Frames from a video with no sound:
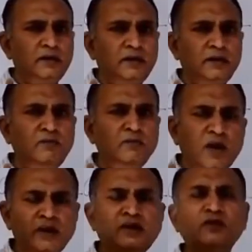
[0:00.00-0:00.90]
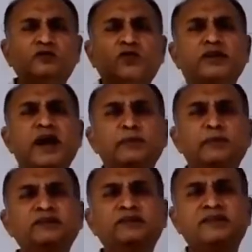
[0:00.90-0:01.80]
In molecules, what
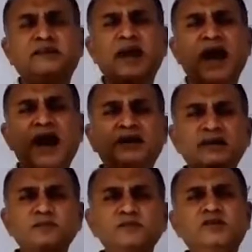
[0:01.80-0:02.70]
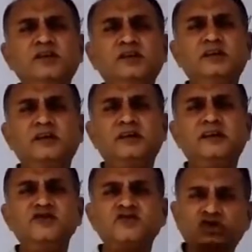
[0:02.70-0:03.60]
happens? Atoms
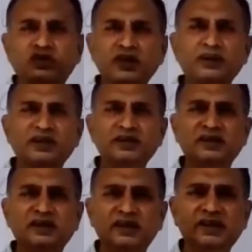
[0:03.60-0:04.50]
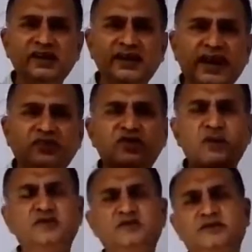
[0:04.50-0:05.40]
share their
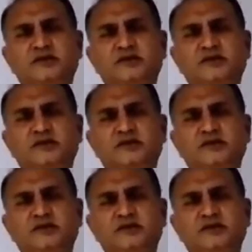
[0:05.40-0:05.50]
electrons.